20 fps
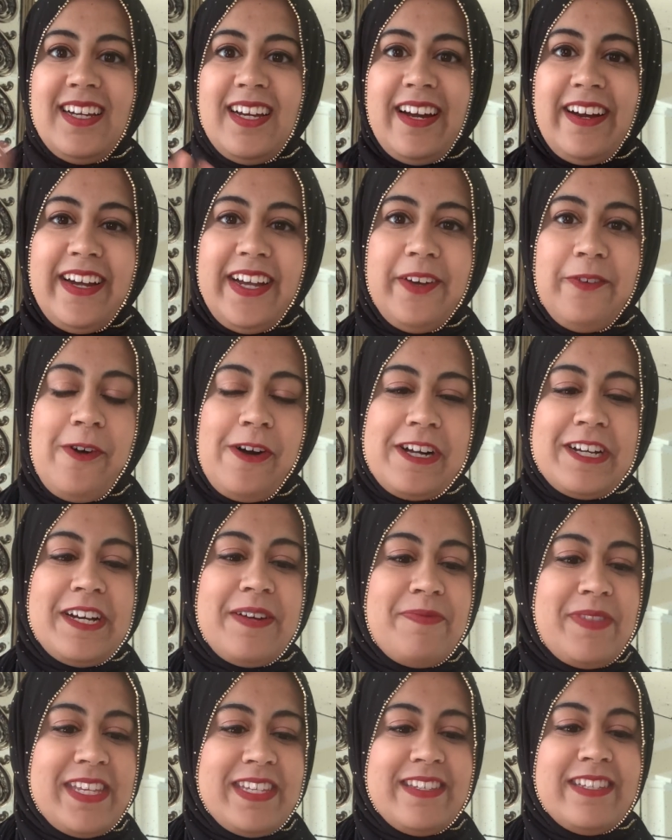All right,
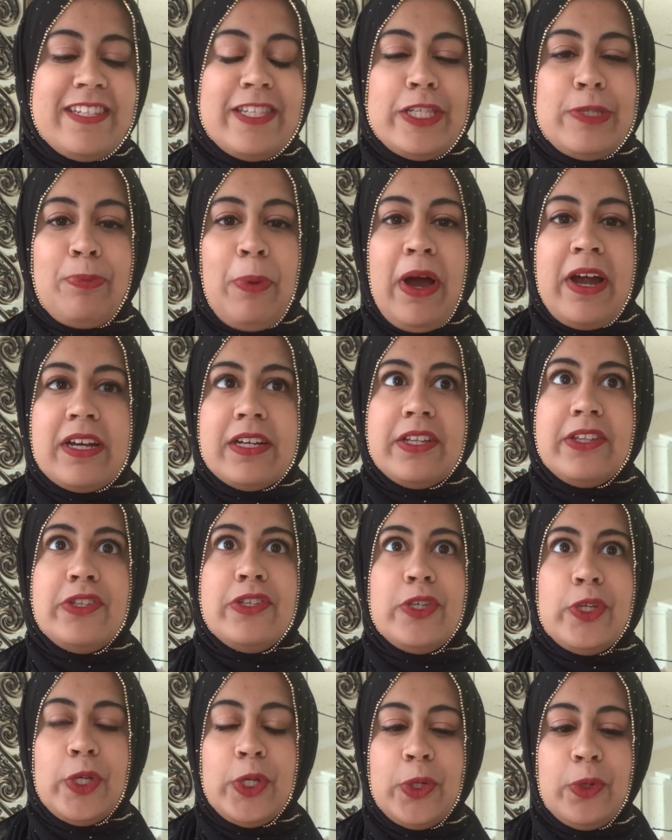welcome. This is part
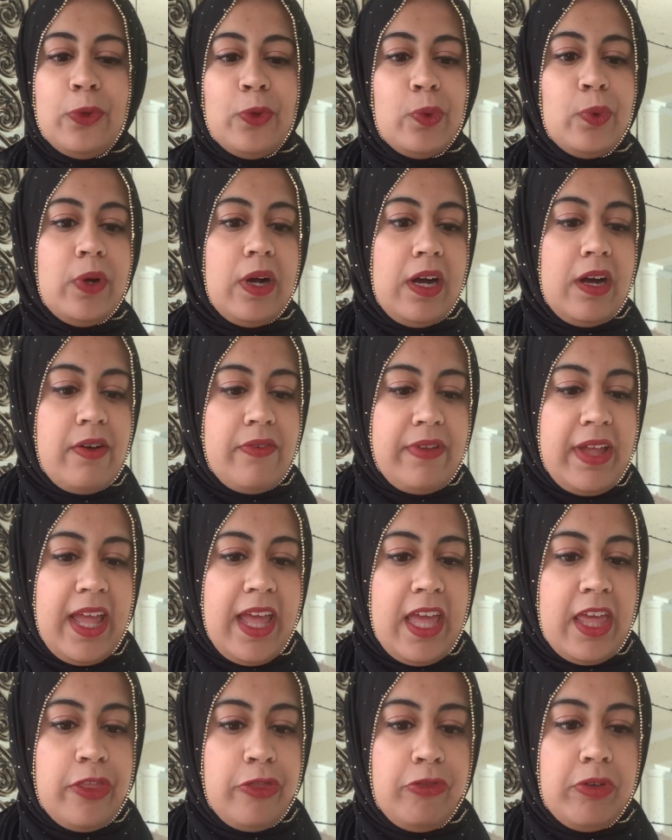2 of
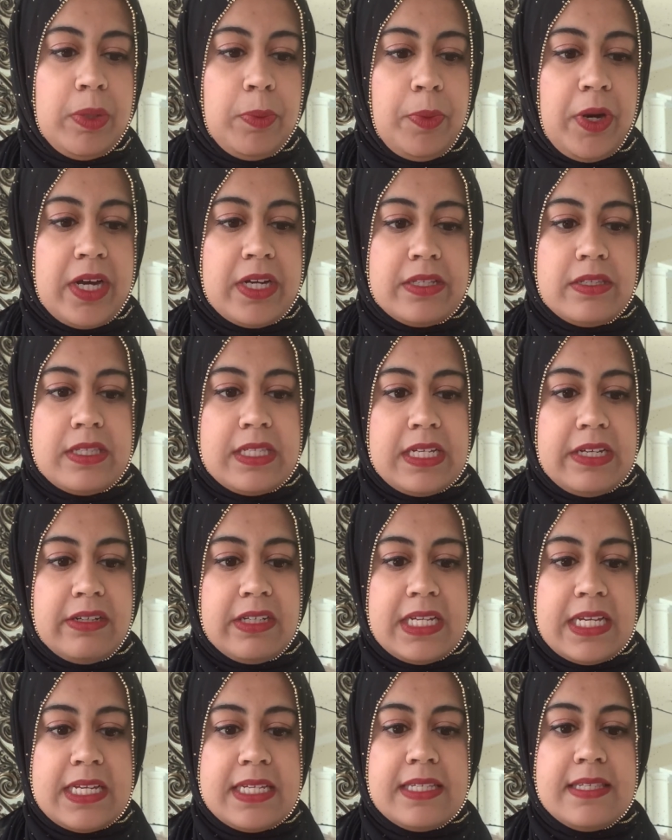a 3-part
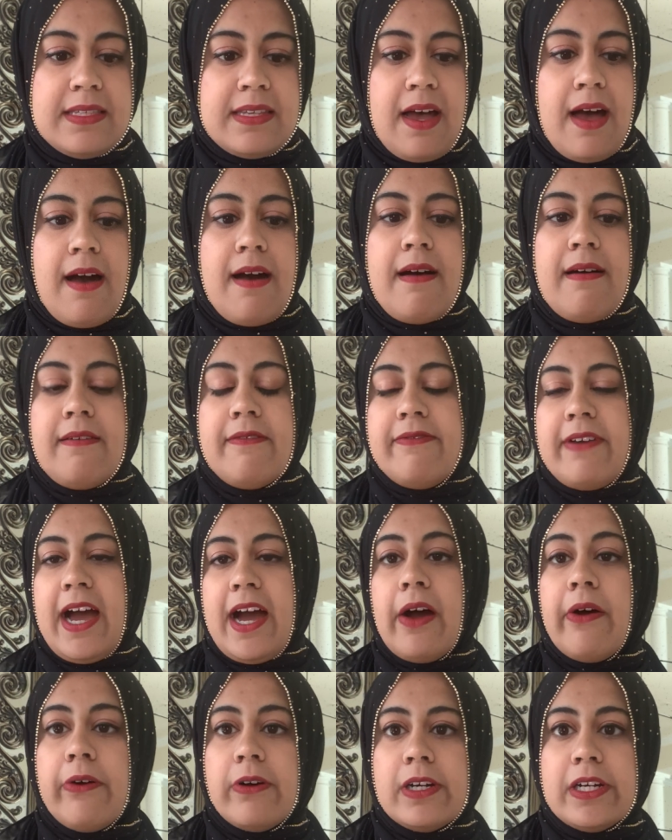series of
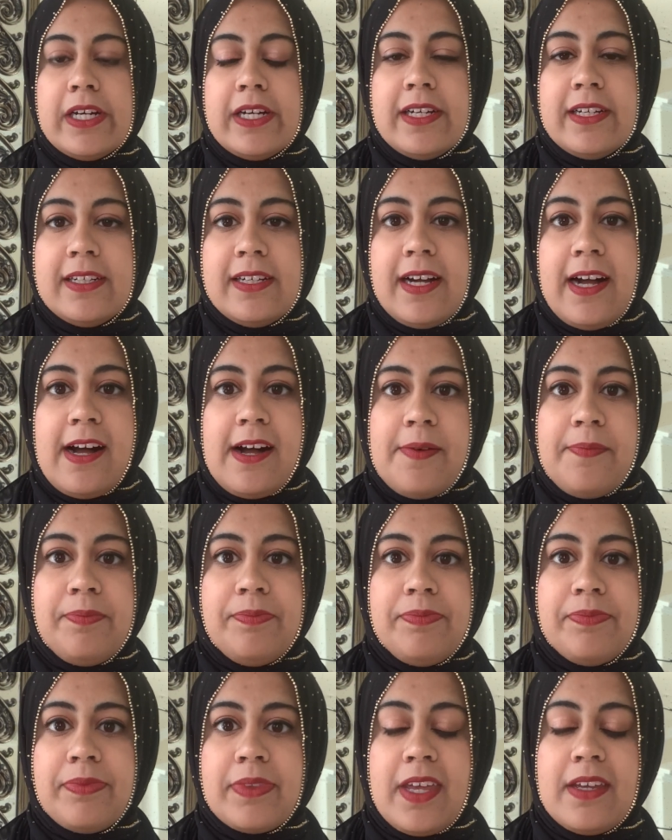our
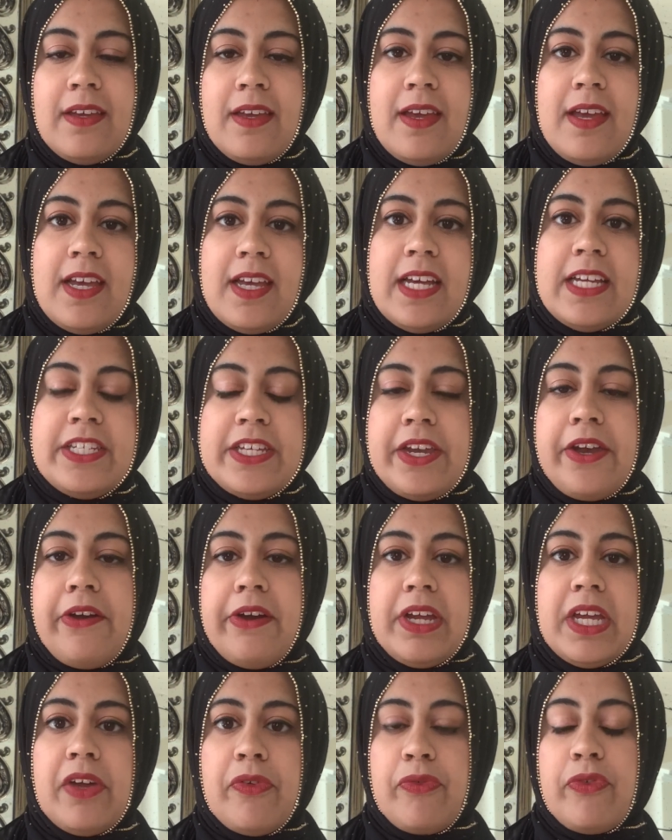
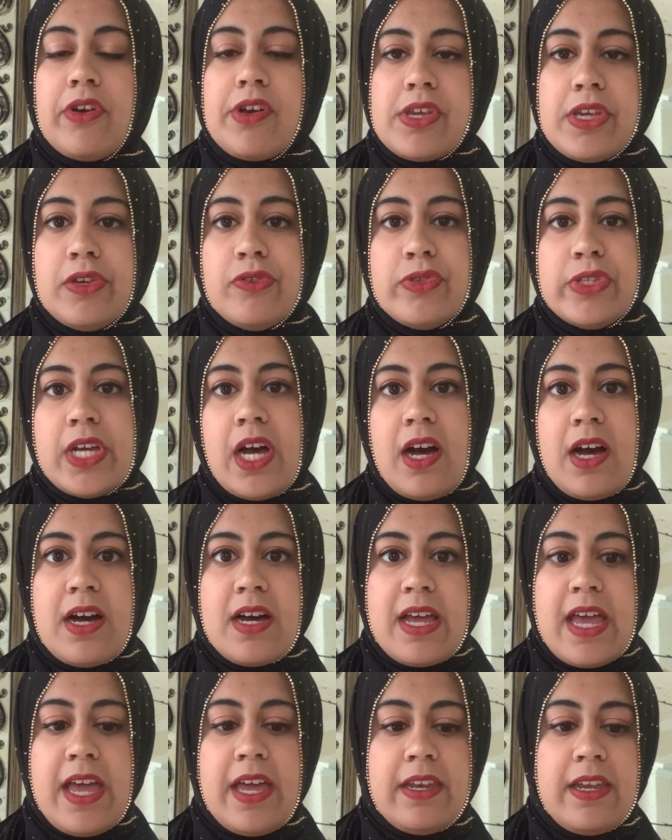itinerary for Utah
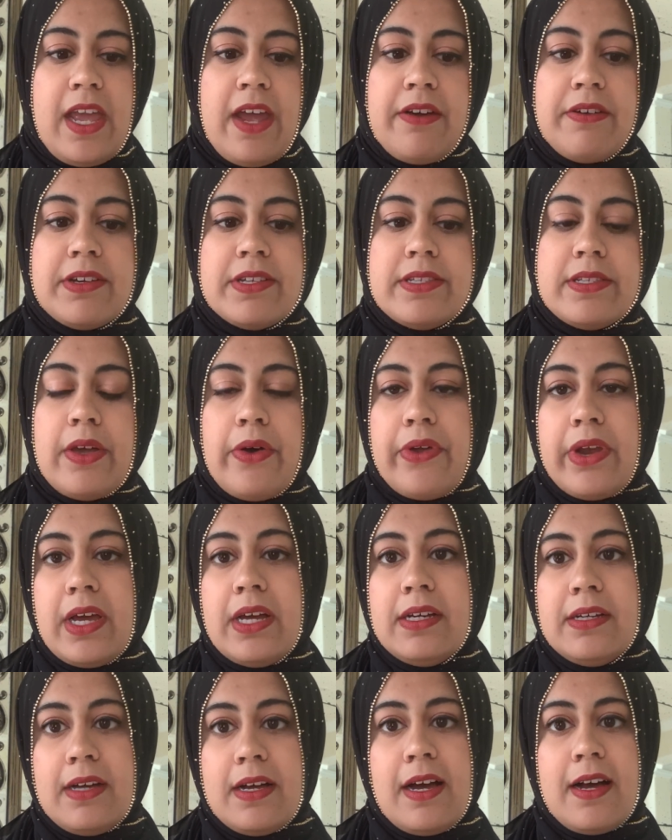and
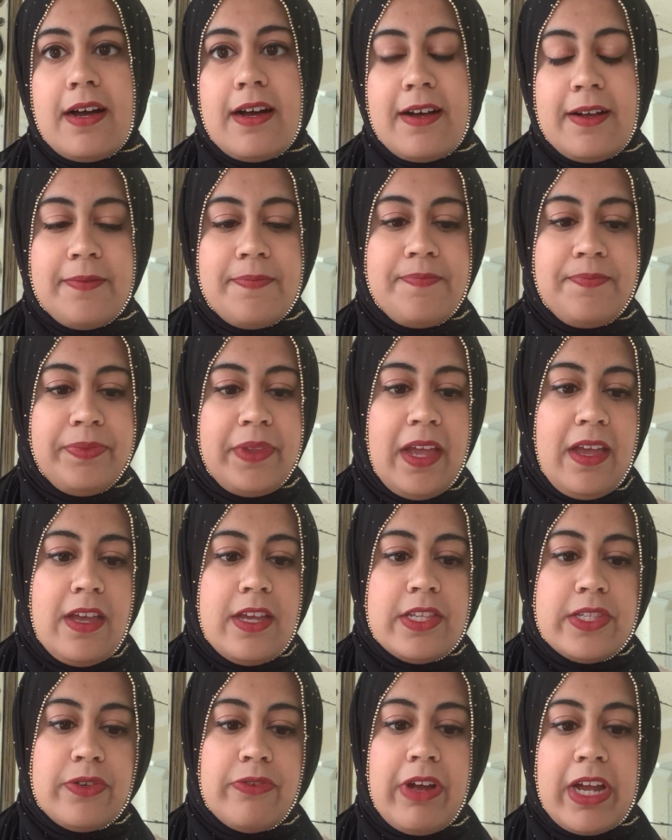Arizona.
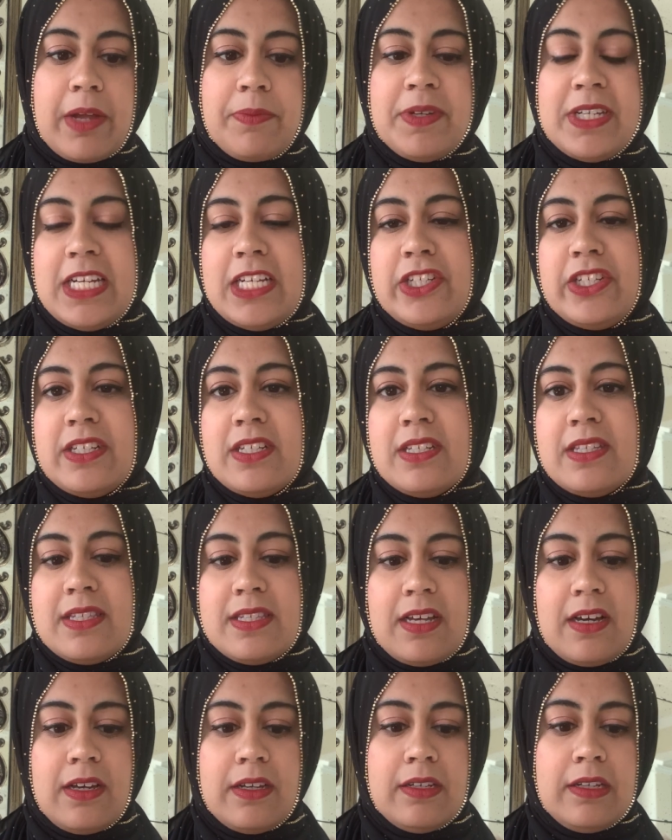So recommendations
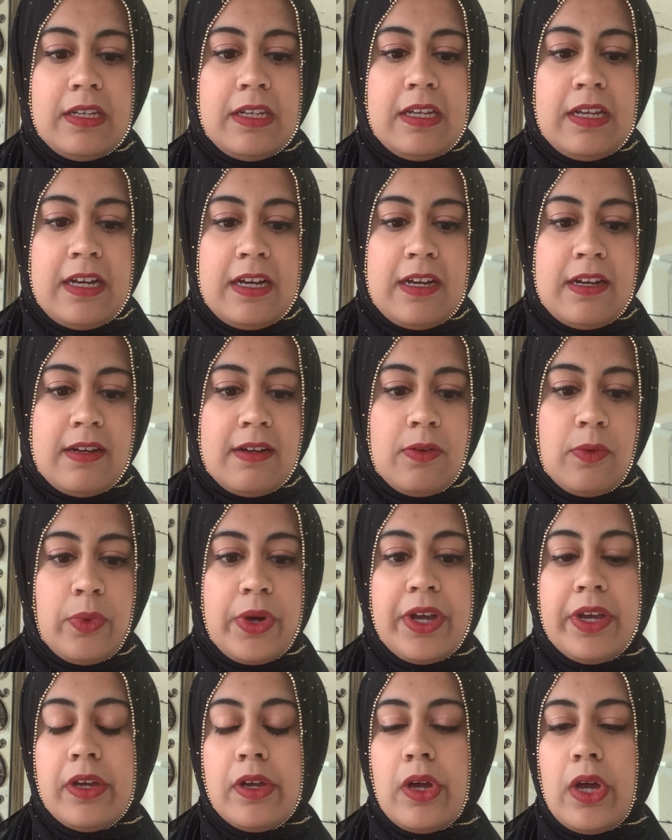on
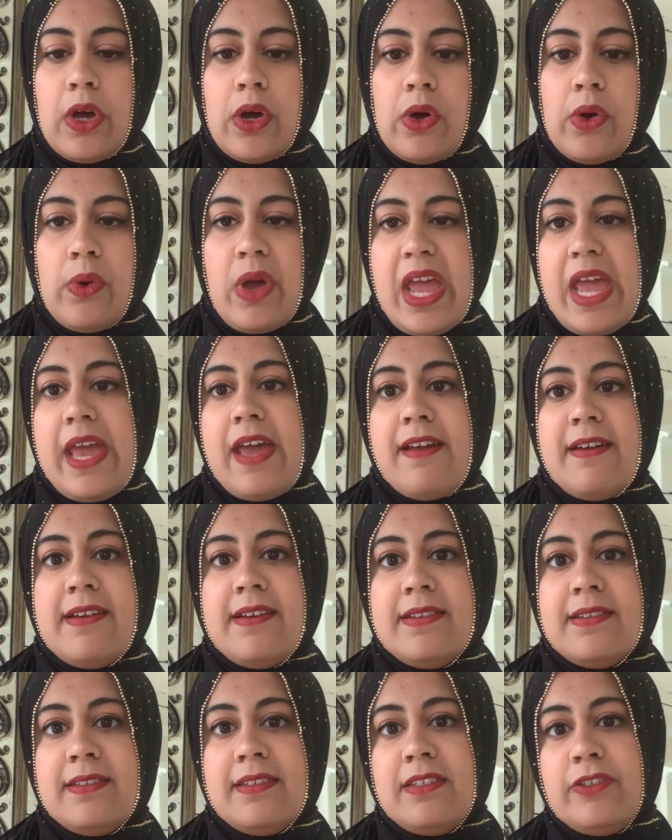where to go
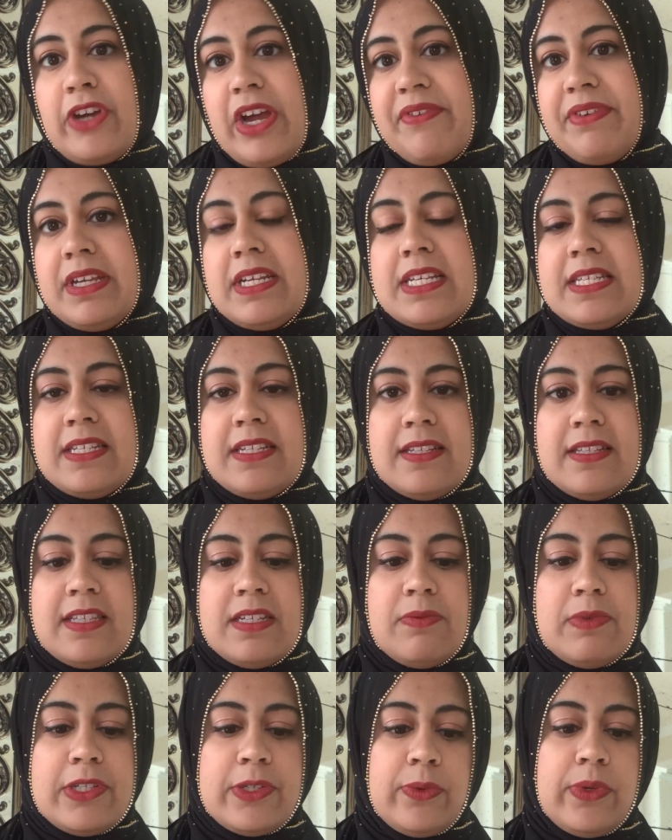and driving distance
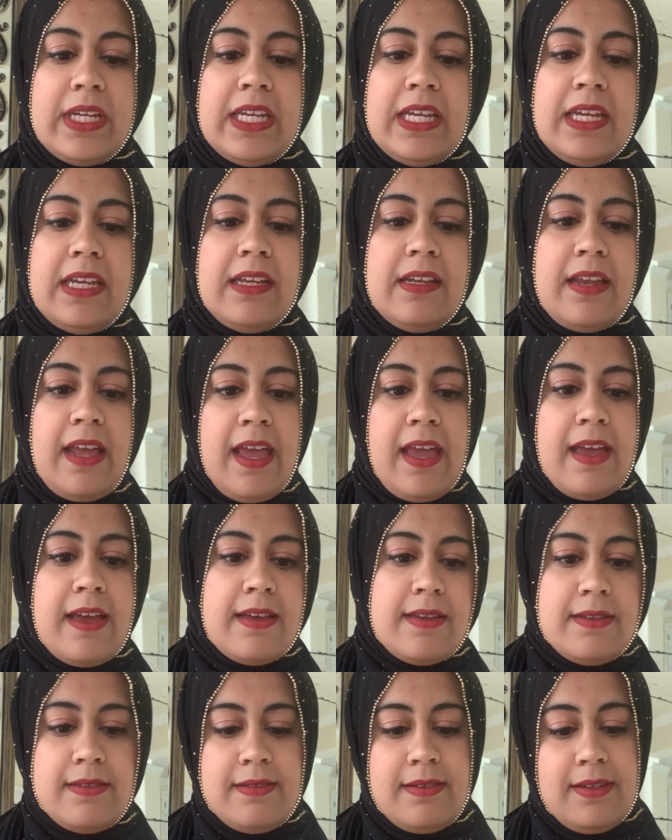in between
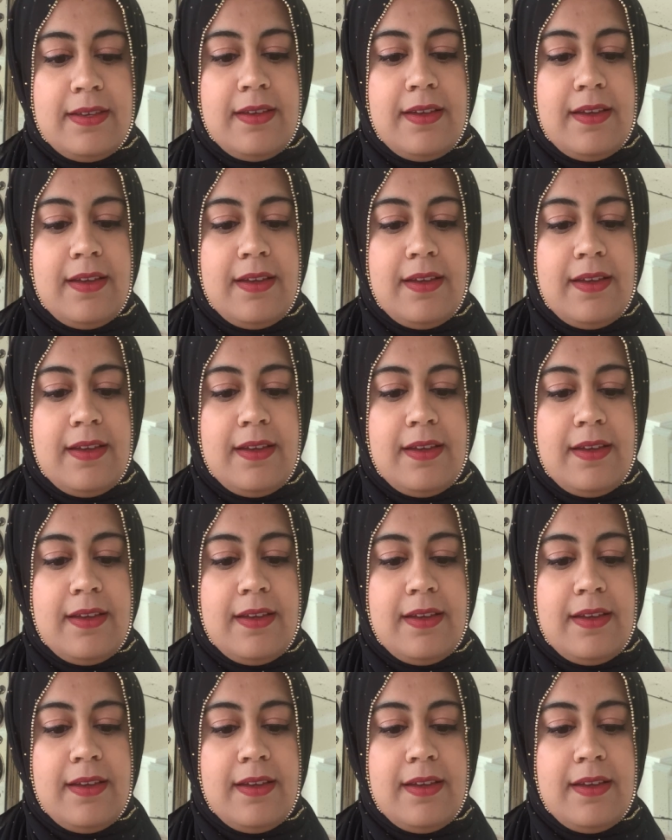and